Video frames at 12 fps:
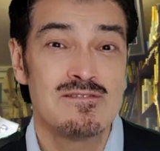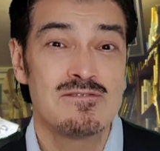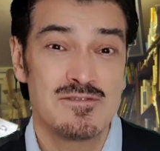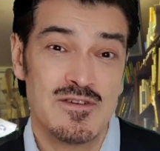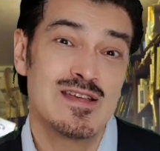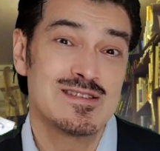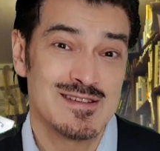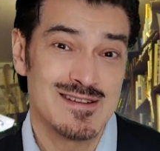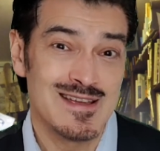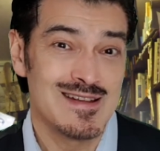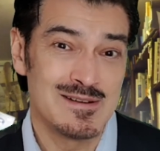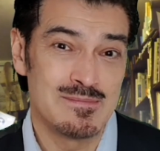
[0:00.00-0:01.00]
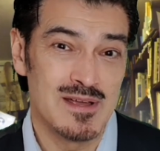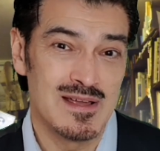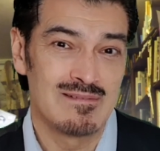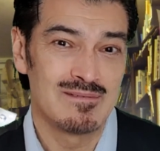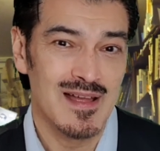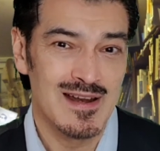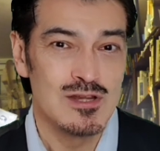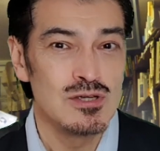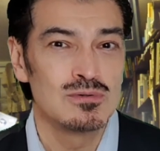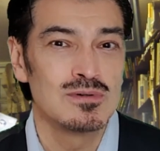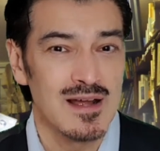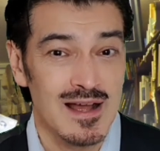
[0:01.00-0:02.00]
fascinated me, and
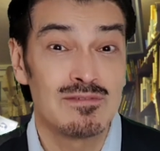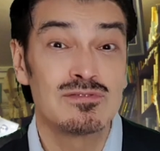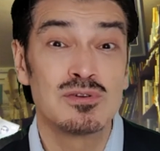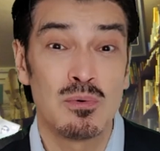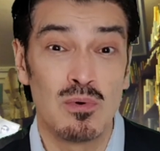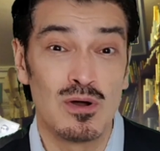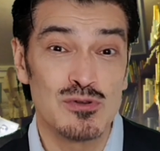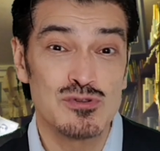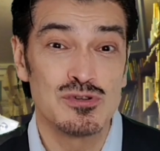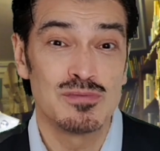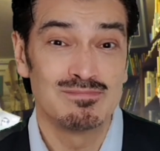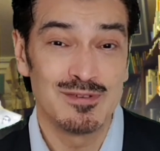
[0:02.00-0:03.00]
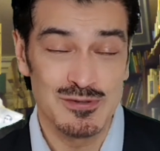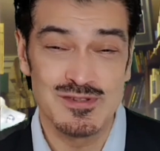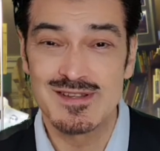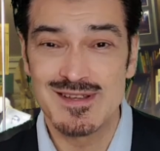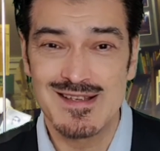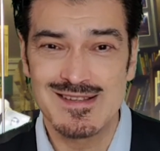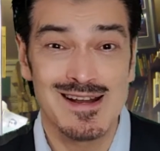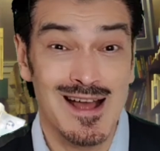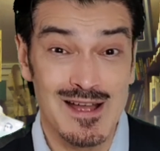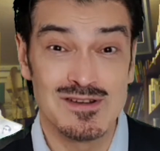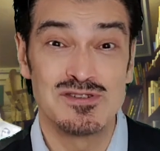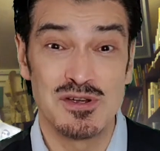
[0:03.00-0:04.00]
you'll have to watch it because, as I said,
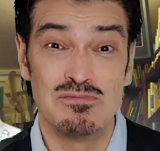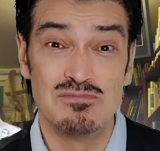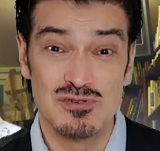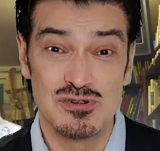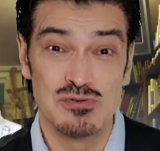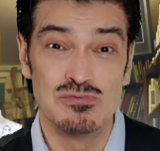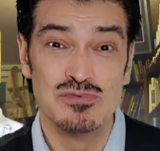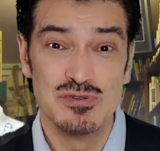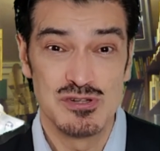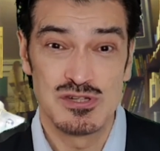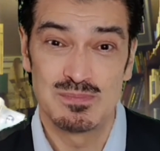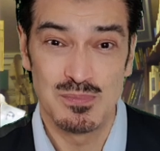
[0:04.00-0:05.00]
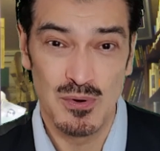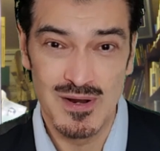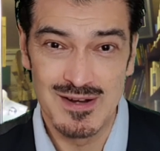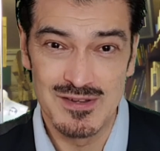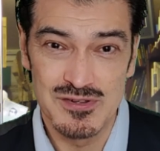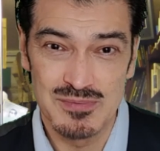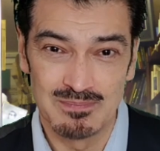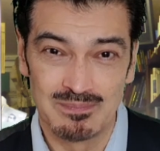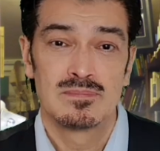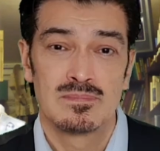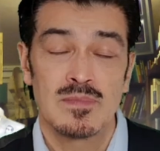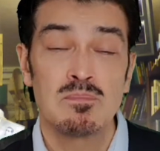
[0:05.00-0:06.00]
I don't do spoilers.
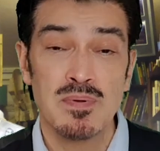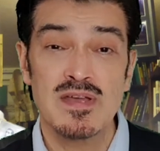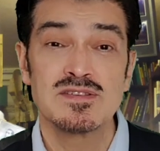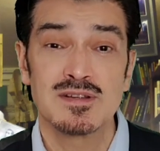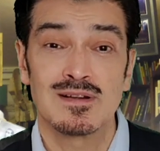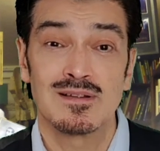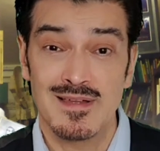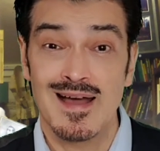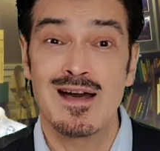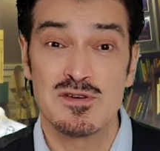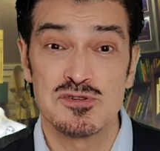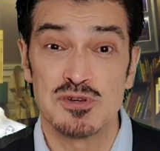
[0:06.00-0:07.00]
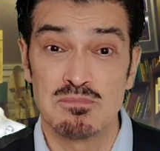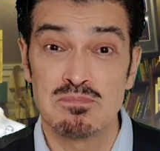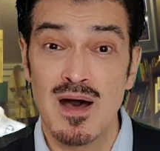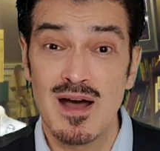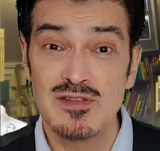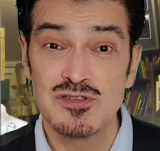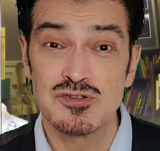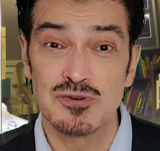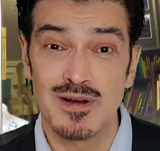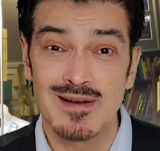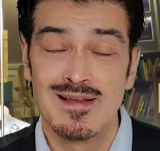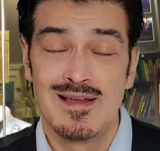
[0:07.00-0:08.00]
And basically, The House on Pine
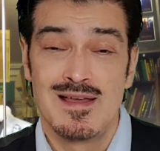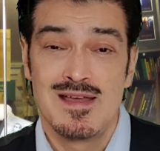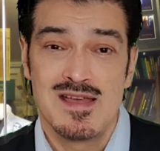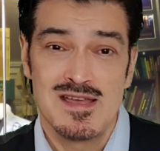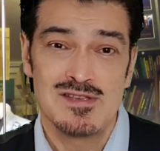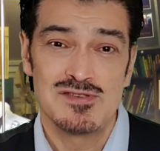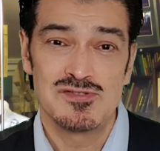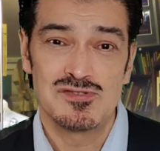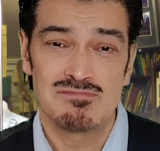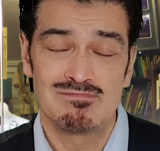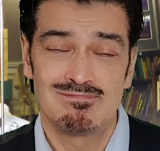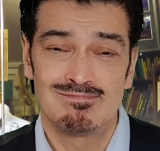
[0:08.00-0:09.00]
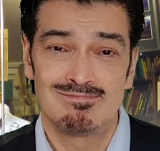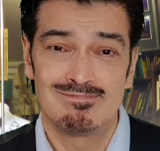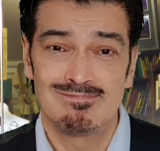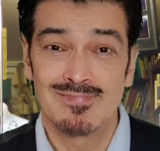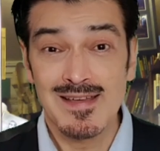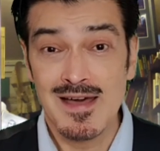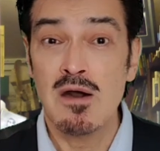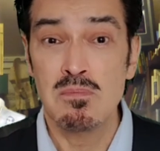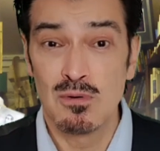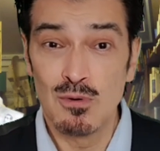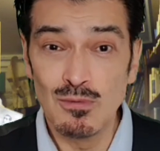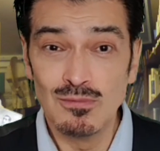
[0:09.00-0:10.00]
Street is the
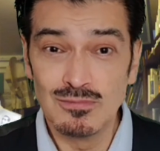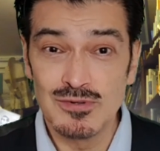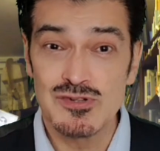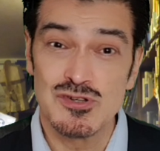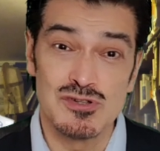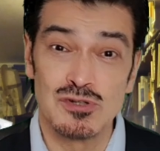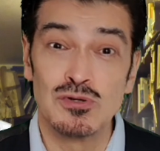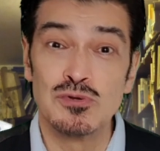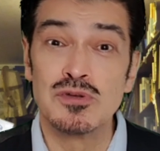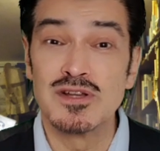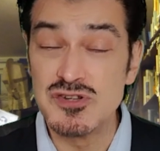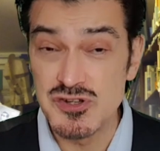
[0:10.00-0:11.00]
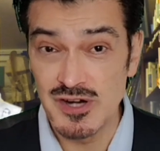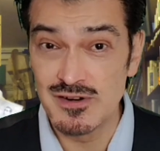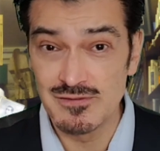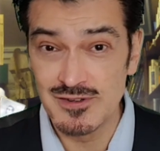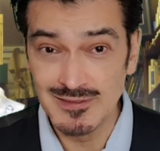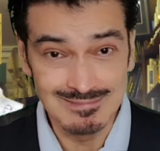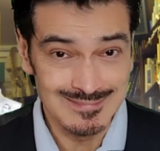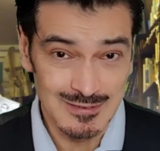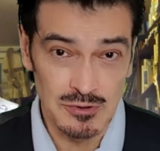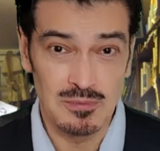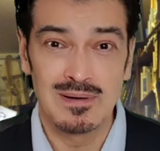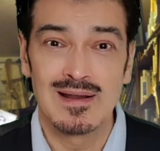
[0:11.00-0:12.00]
couple, which is Luke and Jennifer.
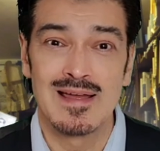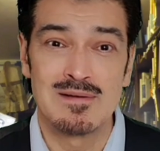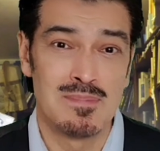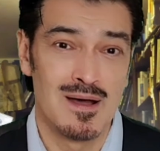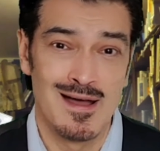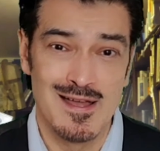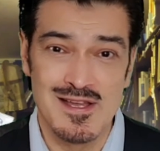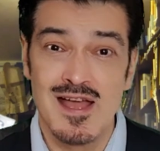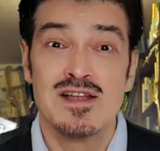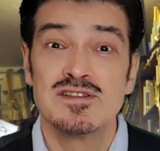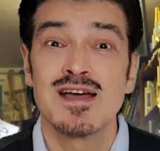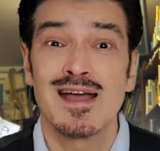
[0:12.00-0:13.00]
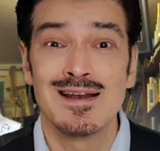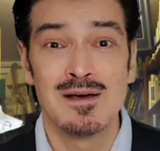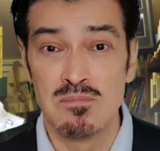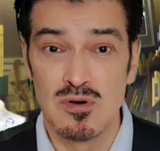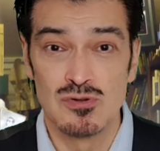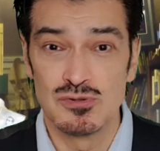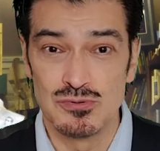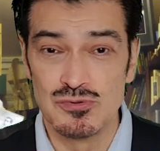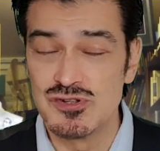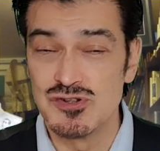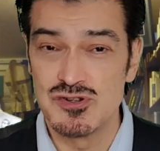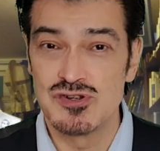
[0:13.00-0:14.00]
Luke played by Taylor Bottles
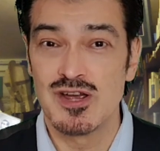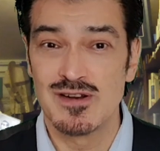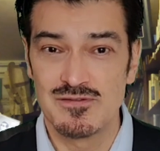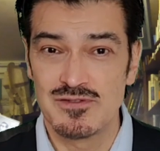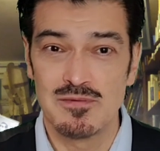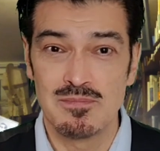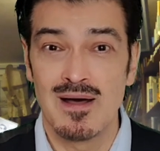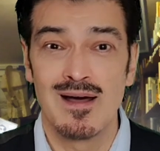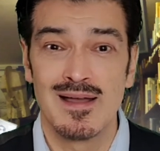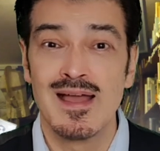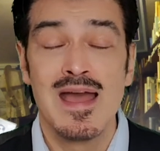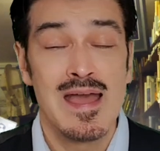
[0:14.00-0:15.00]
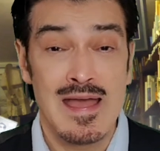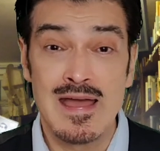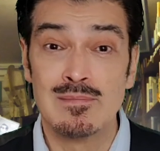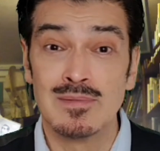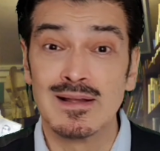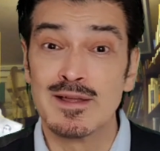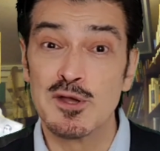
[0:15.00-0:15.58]
and Jennifer by Emily